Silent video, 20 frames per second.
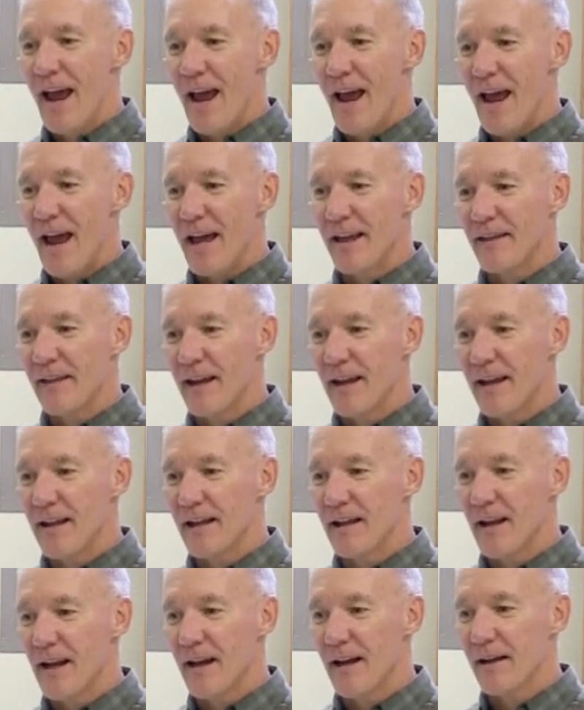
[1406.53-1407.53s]
And
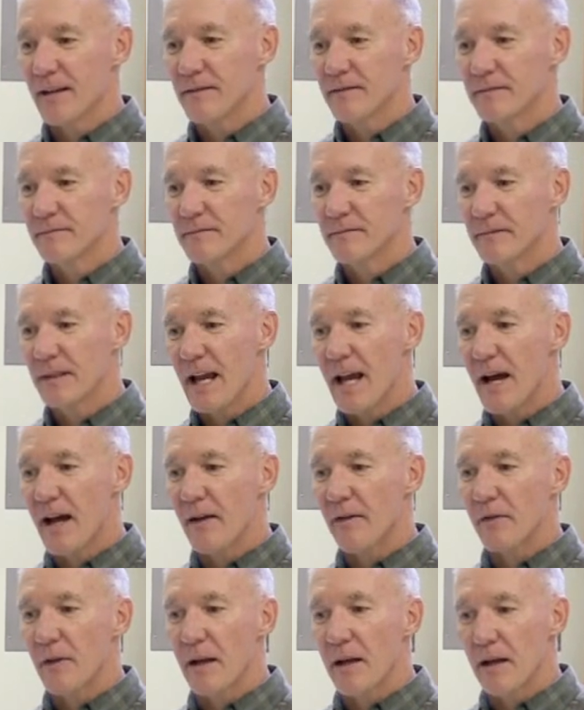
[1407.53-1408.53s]
then,
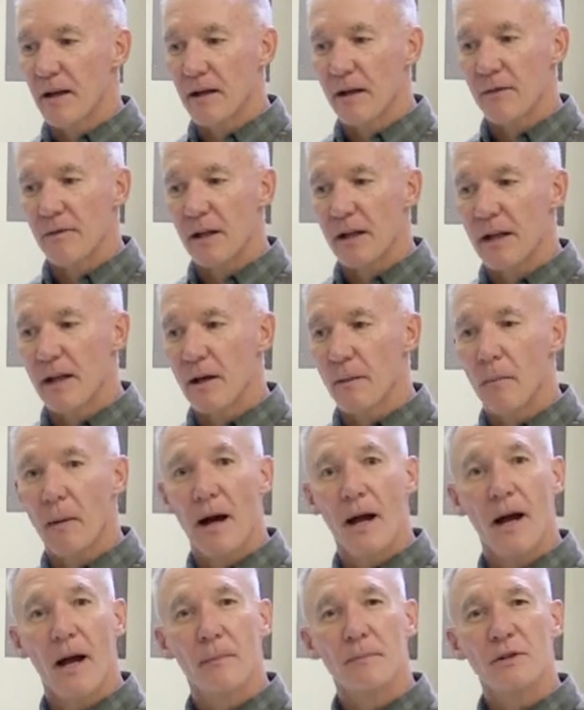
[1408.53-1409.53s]
if they did a
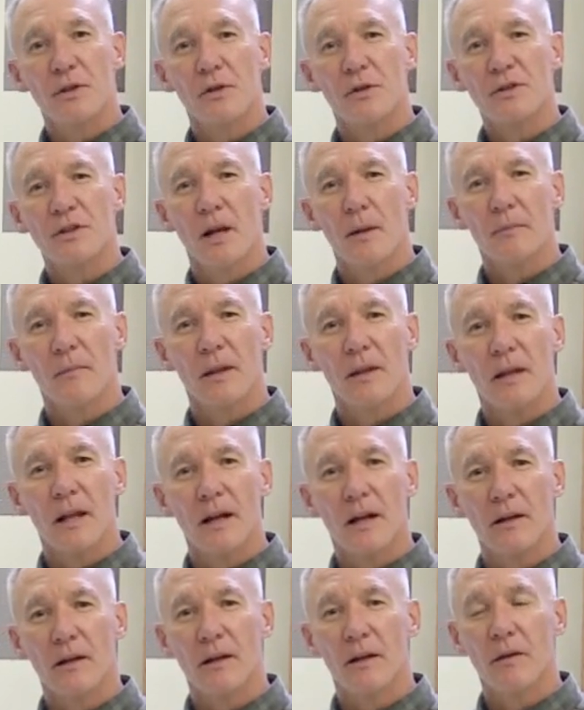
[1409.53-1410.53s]
biopsy or something,
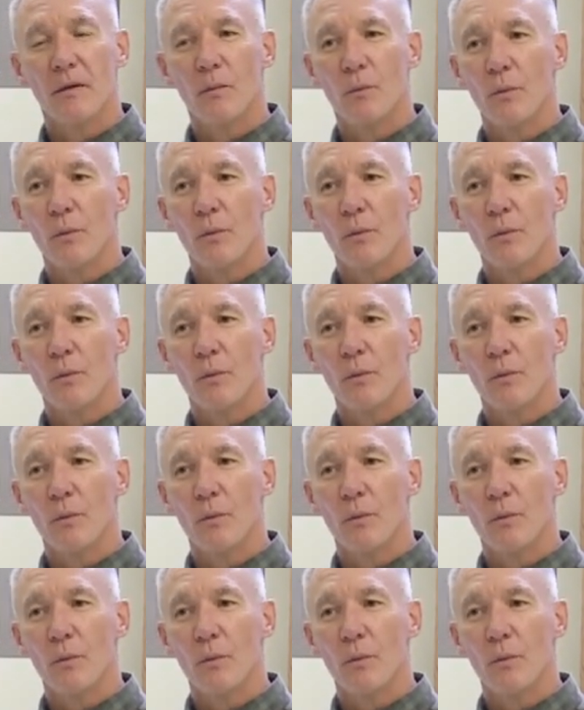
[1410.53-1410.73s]
then